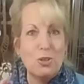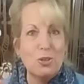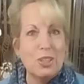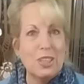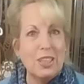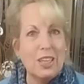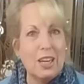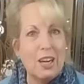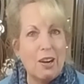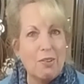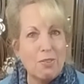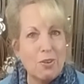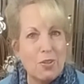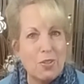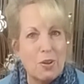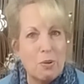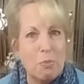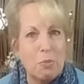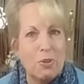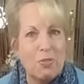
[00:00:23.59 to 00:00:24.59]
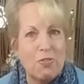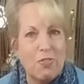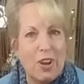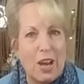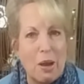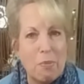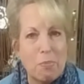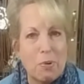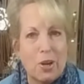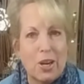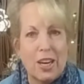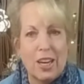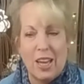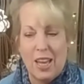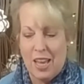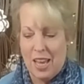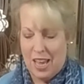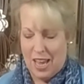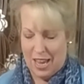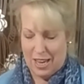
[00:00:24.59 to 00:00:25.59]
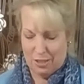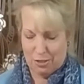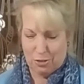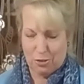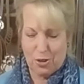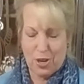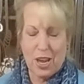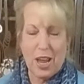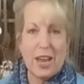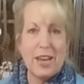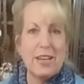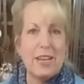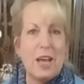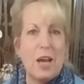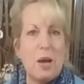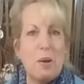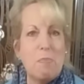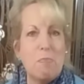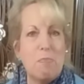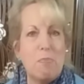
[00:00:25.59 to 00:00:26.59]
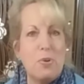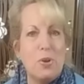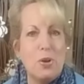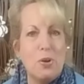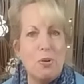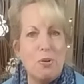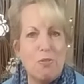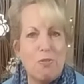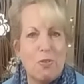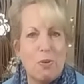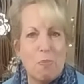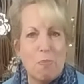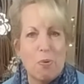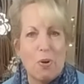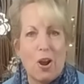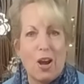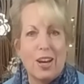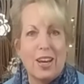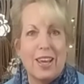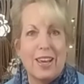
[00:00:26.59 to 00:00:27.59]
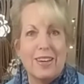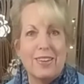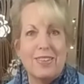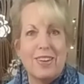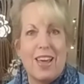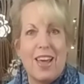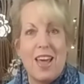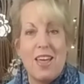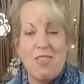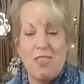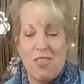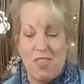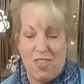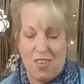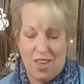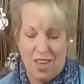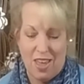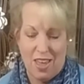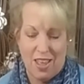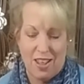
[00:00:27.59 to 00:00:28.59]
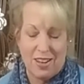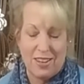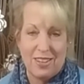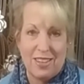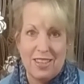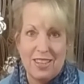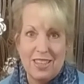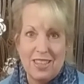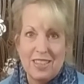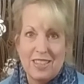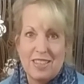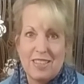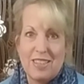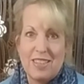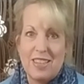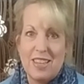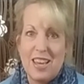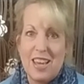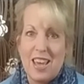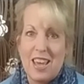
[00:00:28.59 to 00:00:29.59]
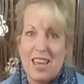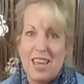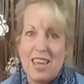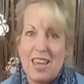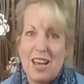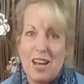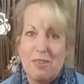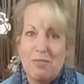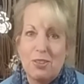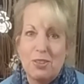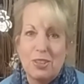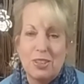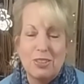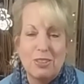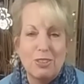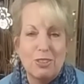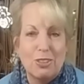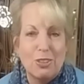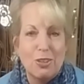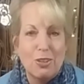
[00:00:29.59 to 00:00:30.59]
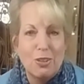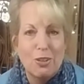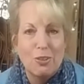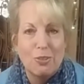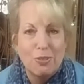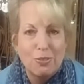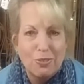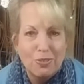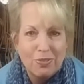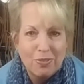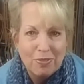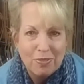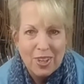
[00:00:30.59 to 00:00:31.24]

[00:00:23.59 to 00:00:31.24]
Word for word: You can cover them with fabric and create a beautiful product and then Today I'm going to show you